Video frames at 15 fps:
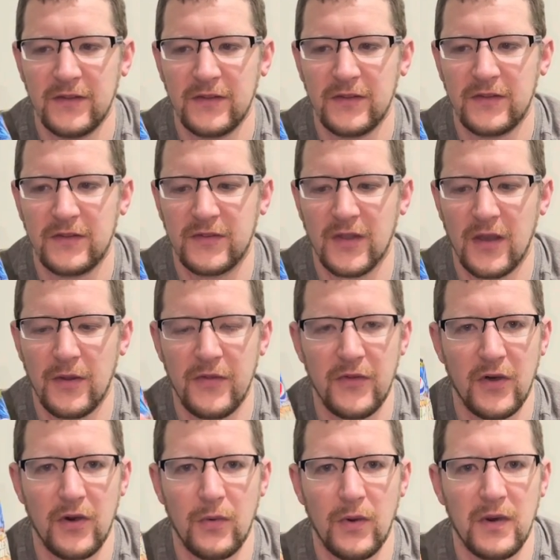So I
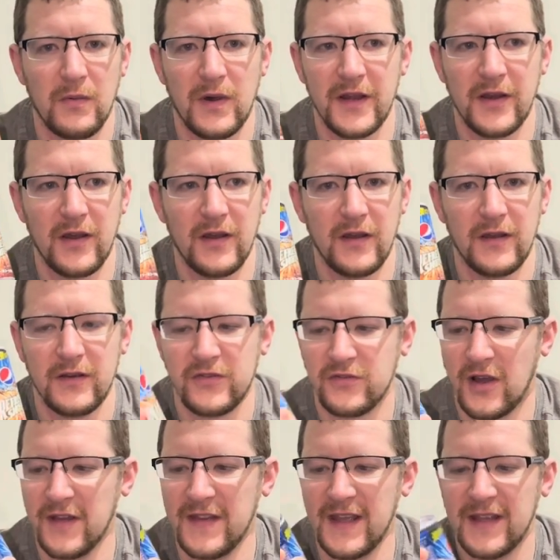thought, well, why not
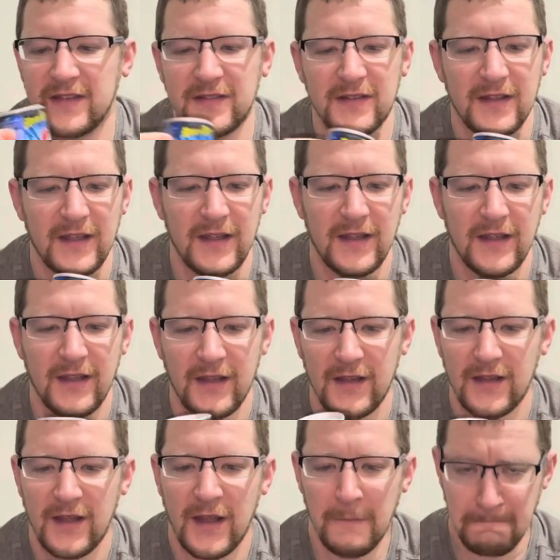try this?
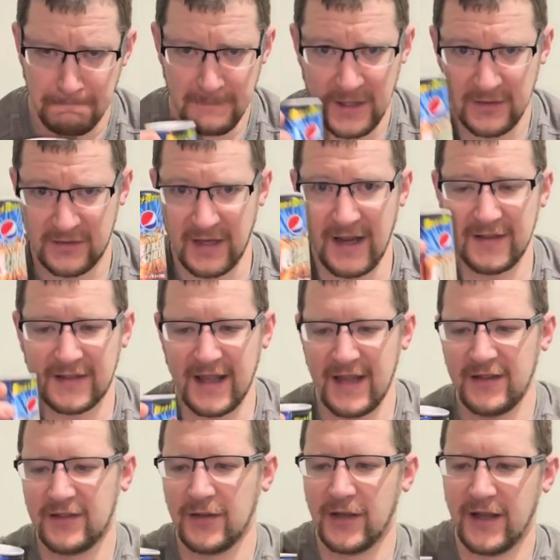So let's get
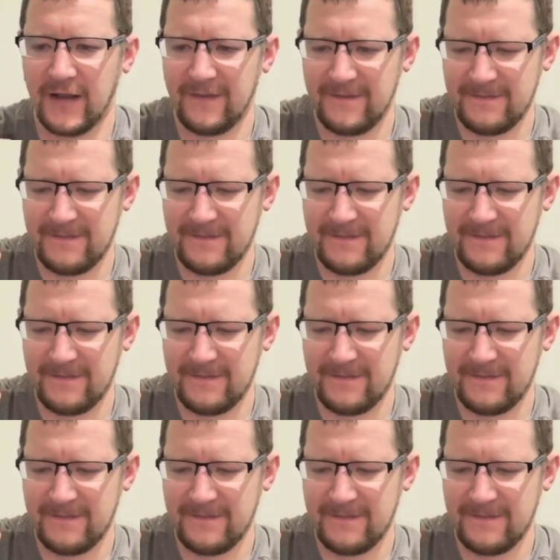into it.